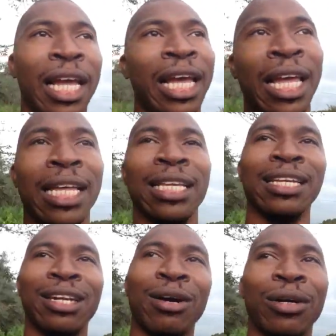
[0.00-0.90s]
it,
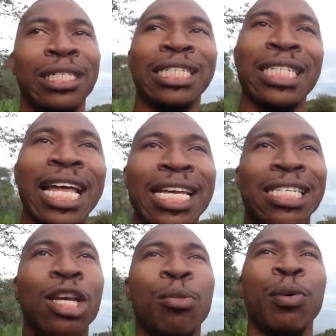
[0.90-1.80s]
it's just that
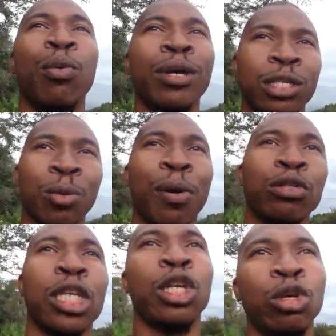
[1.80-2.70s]
simple. And we're
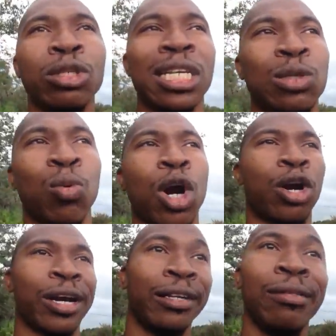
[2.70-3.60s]
supposed to use his
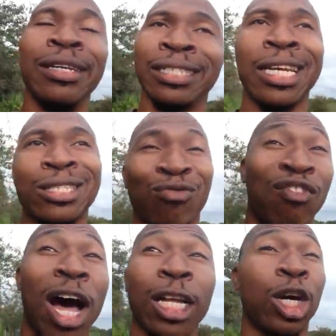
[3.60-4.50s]
word and just
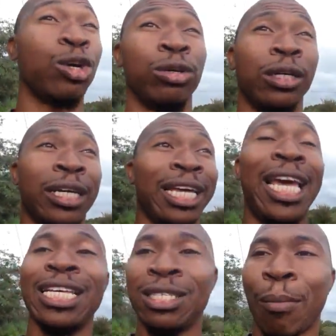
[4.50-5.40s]
follow
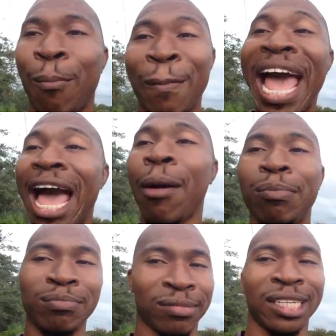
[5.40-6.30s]
his map,
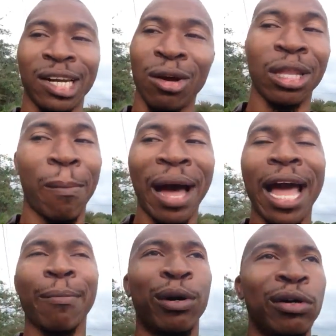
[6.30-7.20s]
the
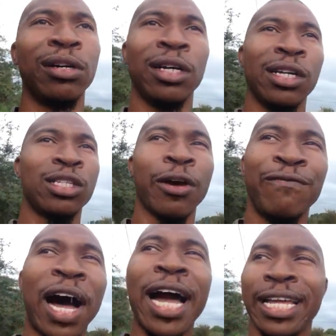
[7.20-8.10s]
Bible, to
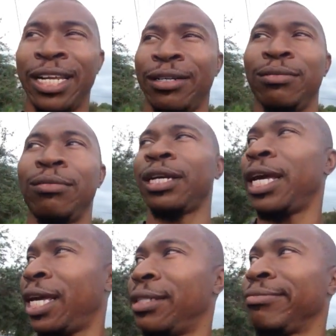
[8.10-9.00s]
find him.
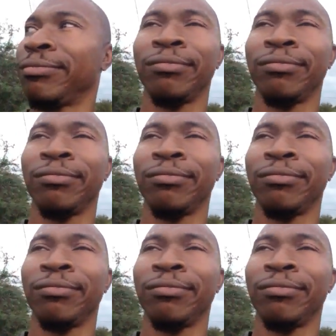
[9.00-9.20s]
And